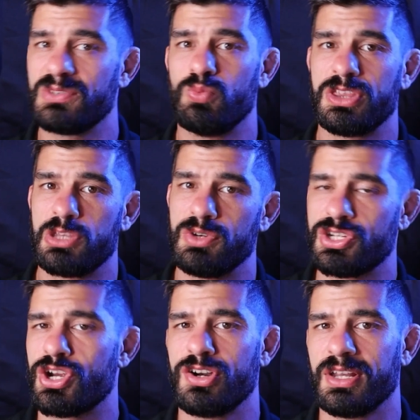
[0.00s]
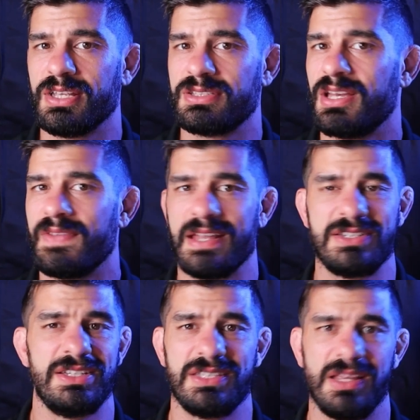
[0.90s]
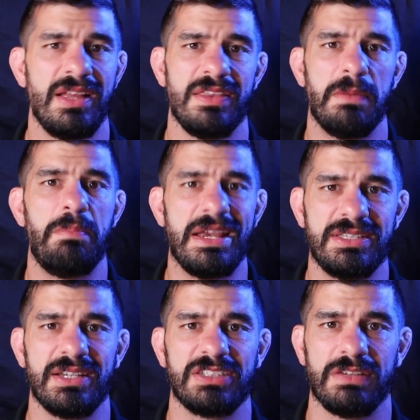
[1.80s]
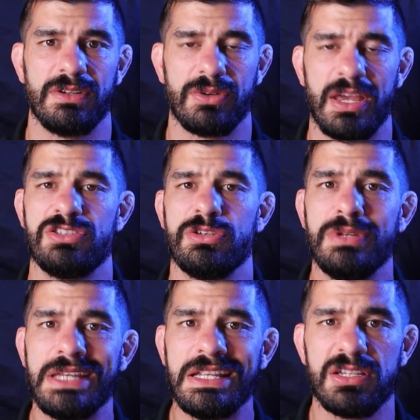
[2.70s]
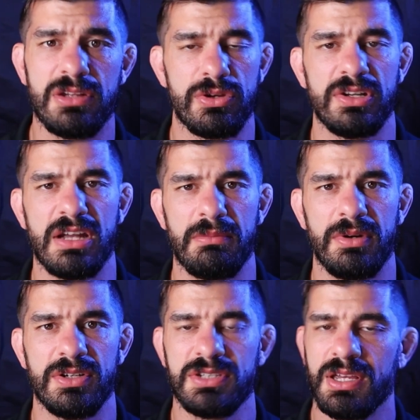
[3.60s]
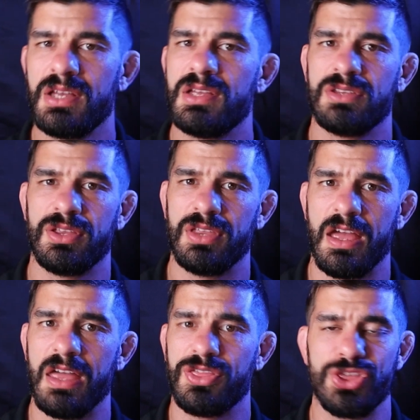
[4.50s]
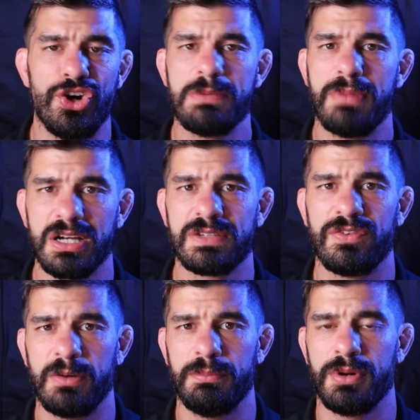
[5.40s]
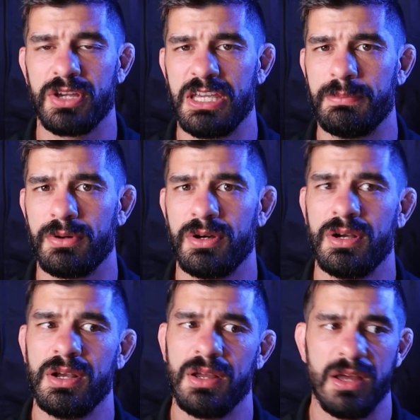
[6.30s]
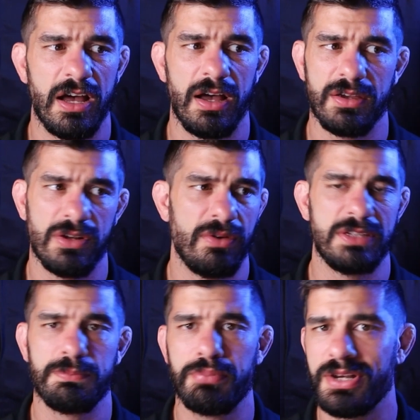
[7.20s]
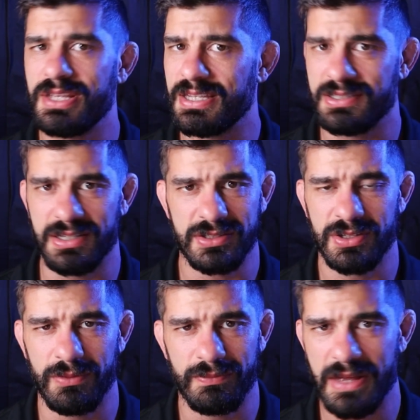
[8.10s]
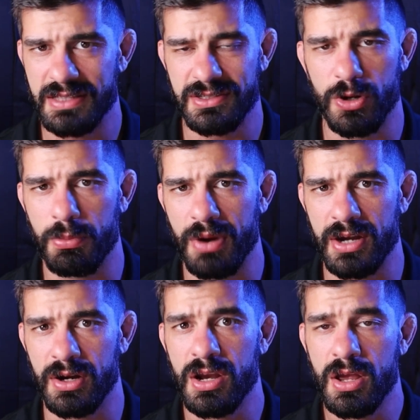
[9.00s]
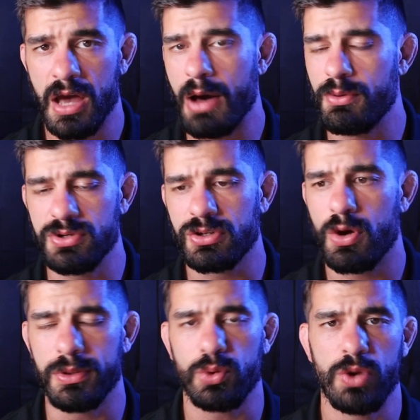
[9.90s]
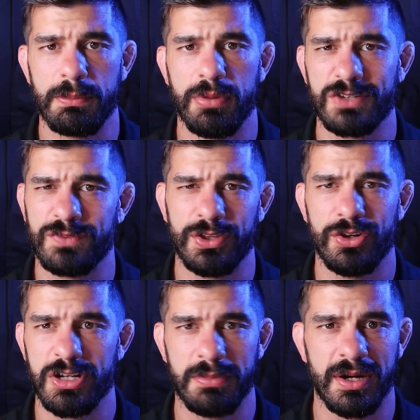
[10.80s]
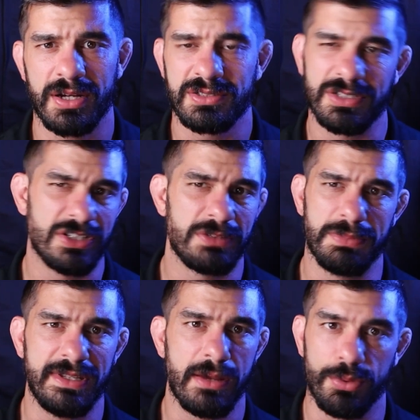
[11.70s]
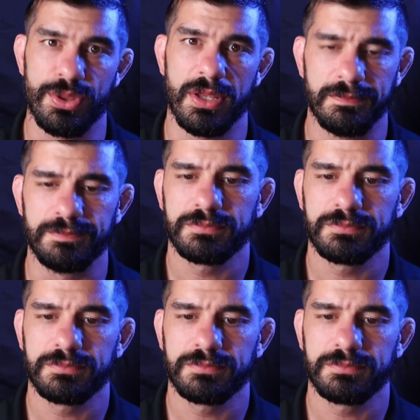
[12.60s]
and what the return is? And that's just the basics of it. Okay, so you need to know your numbers. The 30 bucks for a bookkeeper, you know, it's pretty easy. So it's a no-brainer. I would go with QuickBooks for 30 bucks and just be done with it.